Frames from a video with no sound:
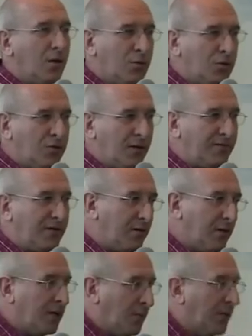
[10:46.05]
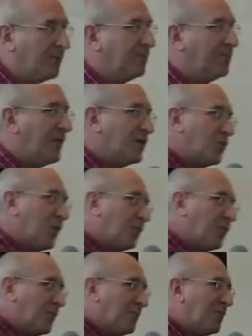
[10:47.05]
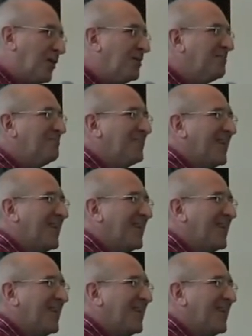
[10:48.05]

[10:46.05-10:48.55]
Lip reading: We don't have that. Anyway, that's one problem, right?